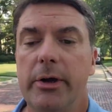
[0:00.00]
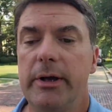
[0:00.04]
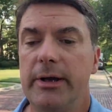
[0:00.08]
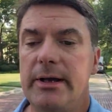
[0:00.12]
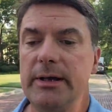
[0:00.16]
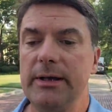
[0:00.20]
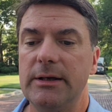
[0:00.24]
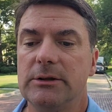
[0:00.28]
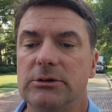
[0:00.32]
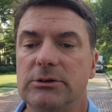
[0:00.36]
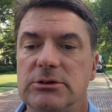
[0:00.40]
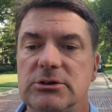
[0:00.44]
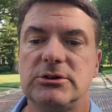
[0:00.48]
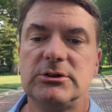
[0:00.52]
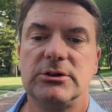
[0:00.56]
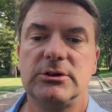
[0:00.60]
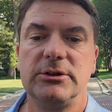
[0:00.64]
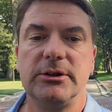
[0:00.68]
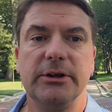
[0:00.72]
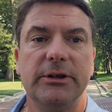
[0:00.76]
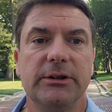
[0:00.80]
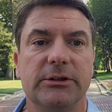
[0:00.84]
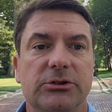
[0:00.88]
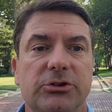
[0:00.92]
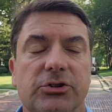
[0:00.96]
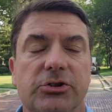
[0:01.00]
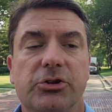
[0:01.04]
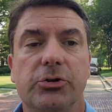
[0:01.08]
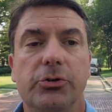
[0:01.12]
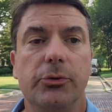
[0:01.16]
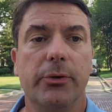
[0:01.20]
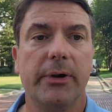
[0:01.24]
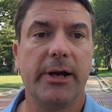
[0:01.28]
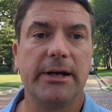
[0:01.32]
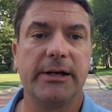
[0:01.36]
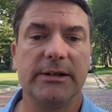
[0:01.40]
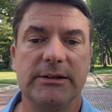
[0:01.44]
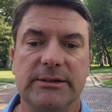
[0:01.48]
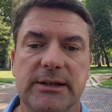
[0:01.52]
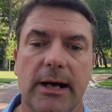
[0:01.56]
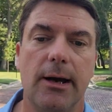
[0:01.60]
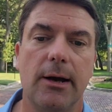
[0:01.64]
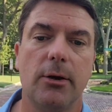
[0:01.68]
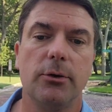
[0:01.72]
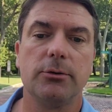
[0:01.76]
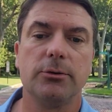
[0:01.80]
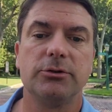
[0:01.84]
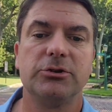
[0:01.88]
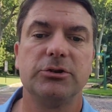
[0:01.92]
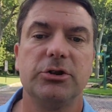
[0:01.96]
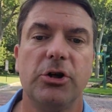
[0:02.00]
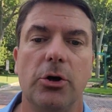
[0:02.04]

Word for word: It's, it's too nice out.